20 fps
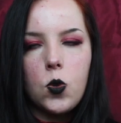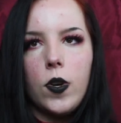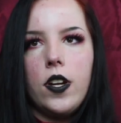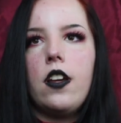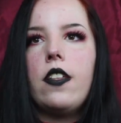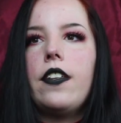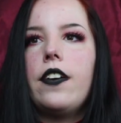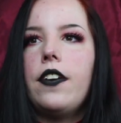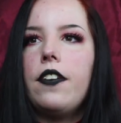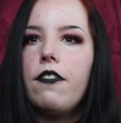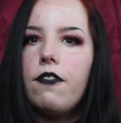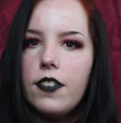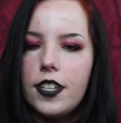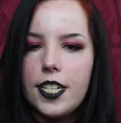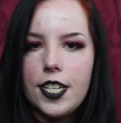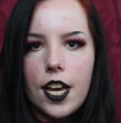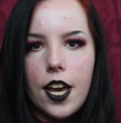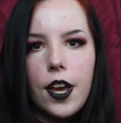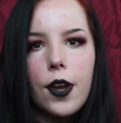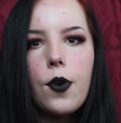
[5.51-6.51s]
to another
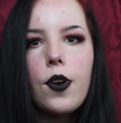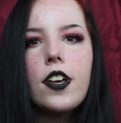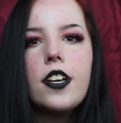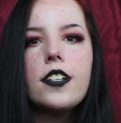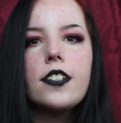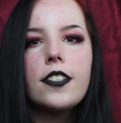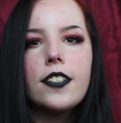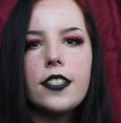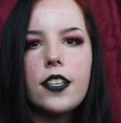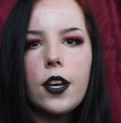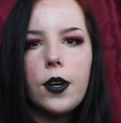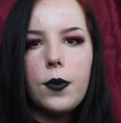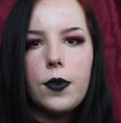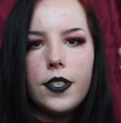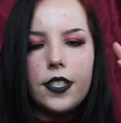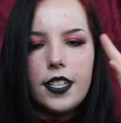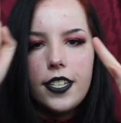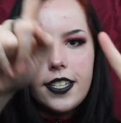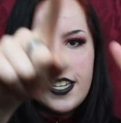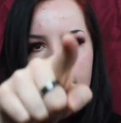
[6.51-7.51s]
video. So
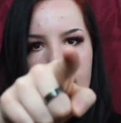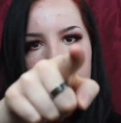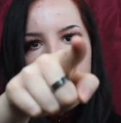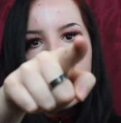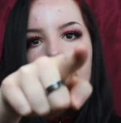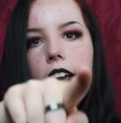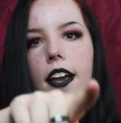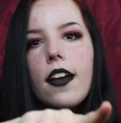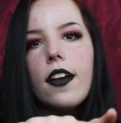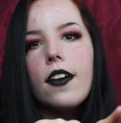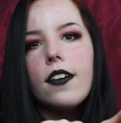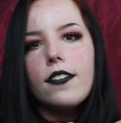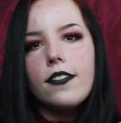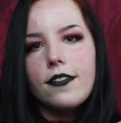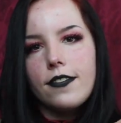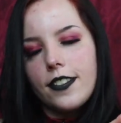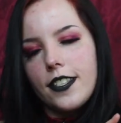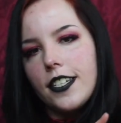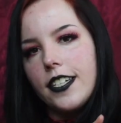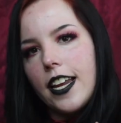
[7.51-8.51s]
today
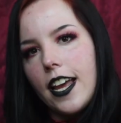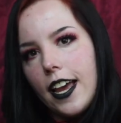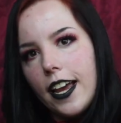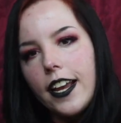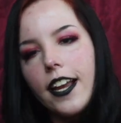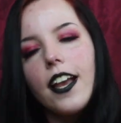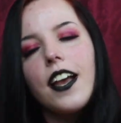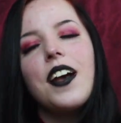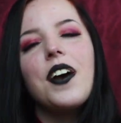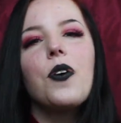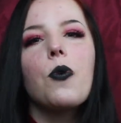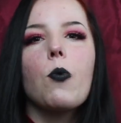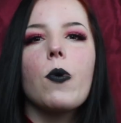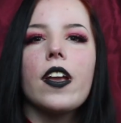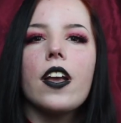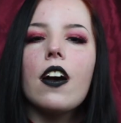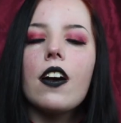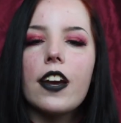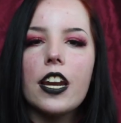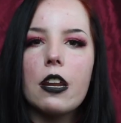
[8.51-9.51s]

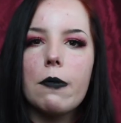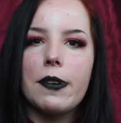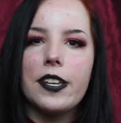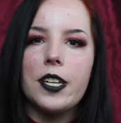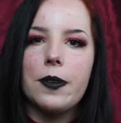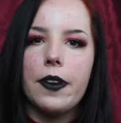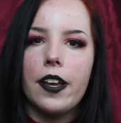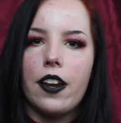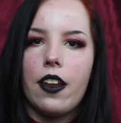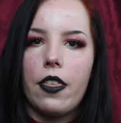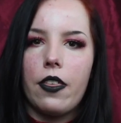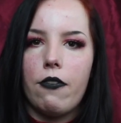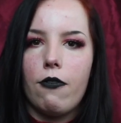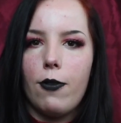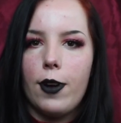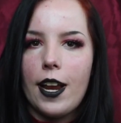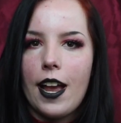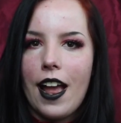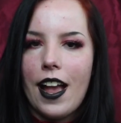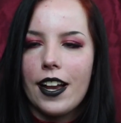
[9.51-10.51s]
we are going to be doing another
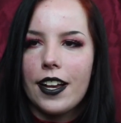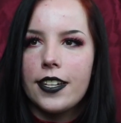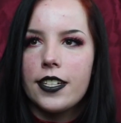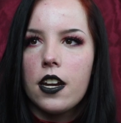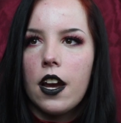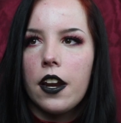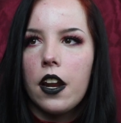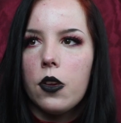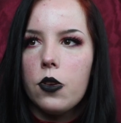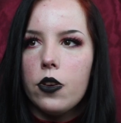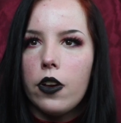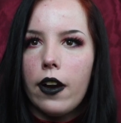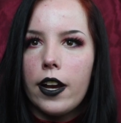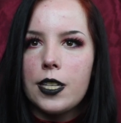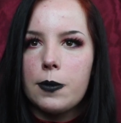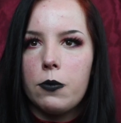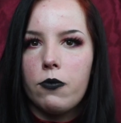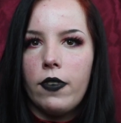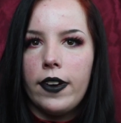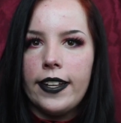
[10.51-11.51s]
react. I know you
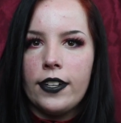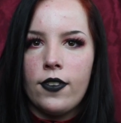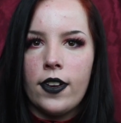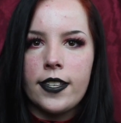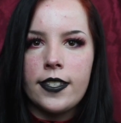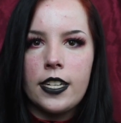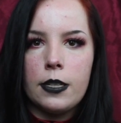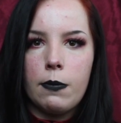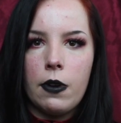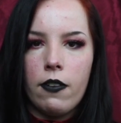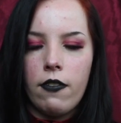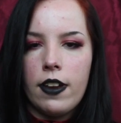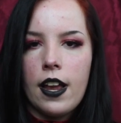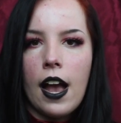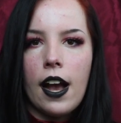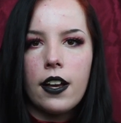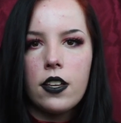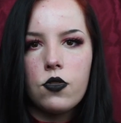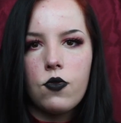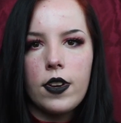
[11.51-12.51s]
guys have been really interested in my
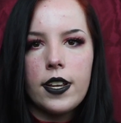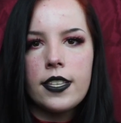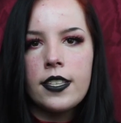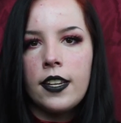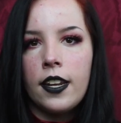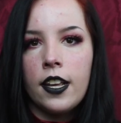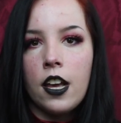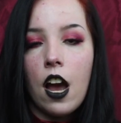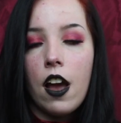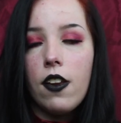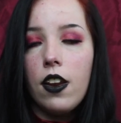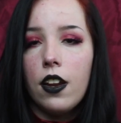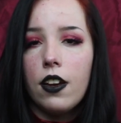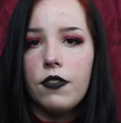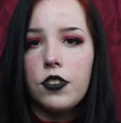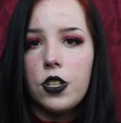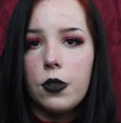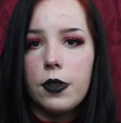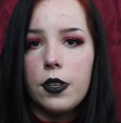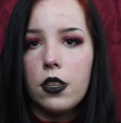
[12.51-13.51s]
reacts recently. I
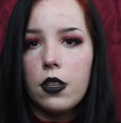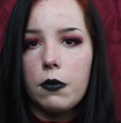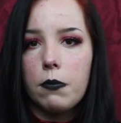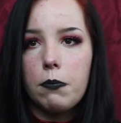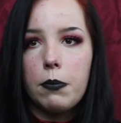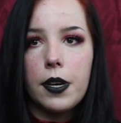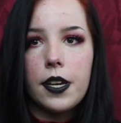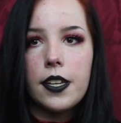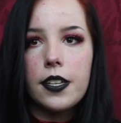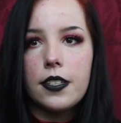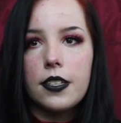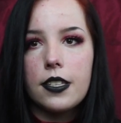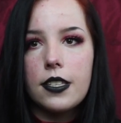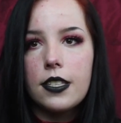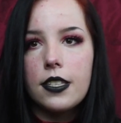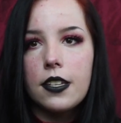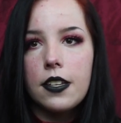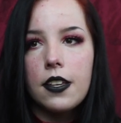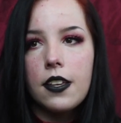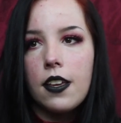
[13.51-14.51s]
love doing them
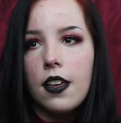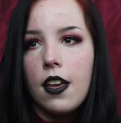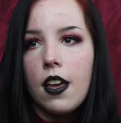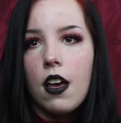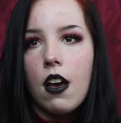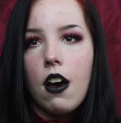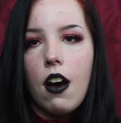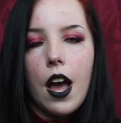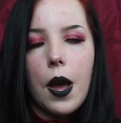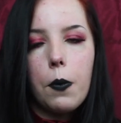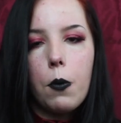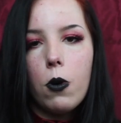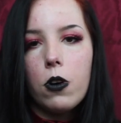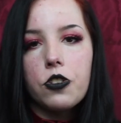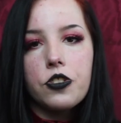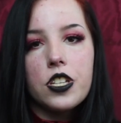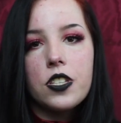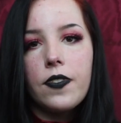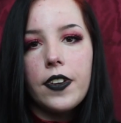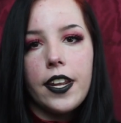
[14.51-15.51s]
because I
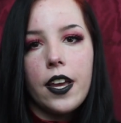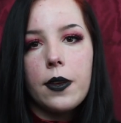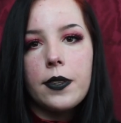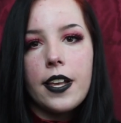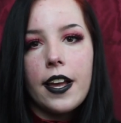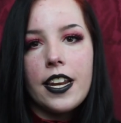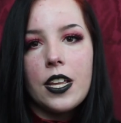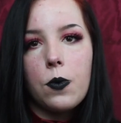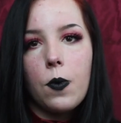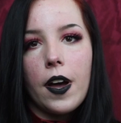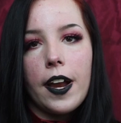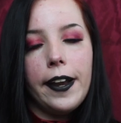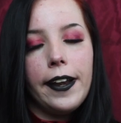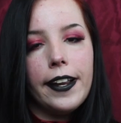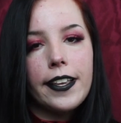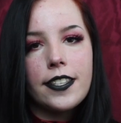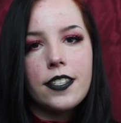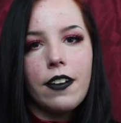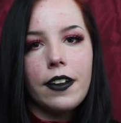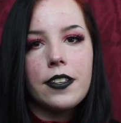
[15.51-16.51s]
watch these videos anyway and
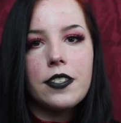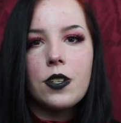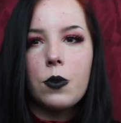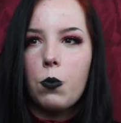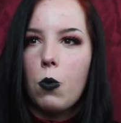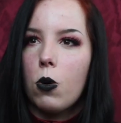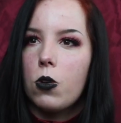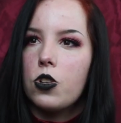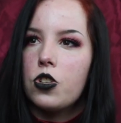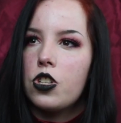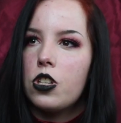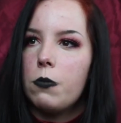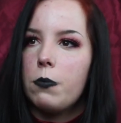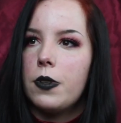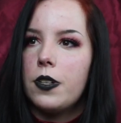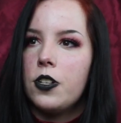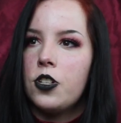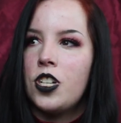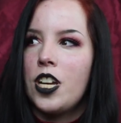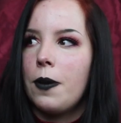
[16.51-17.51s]
it's nice to watch them
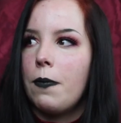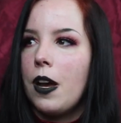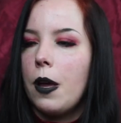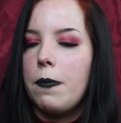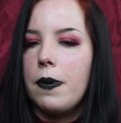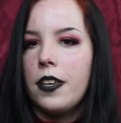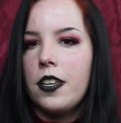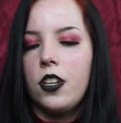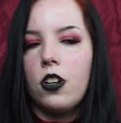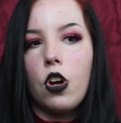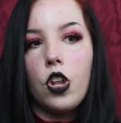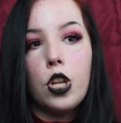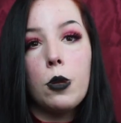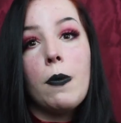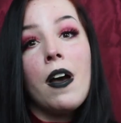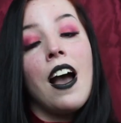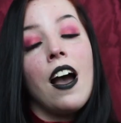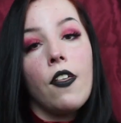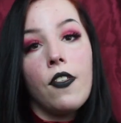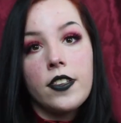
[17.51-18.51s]
and share my opinion on
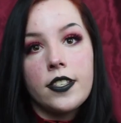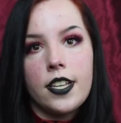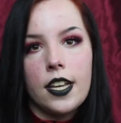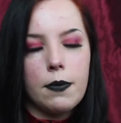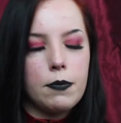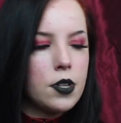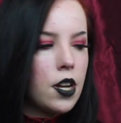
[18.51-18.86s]
them at the same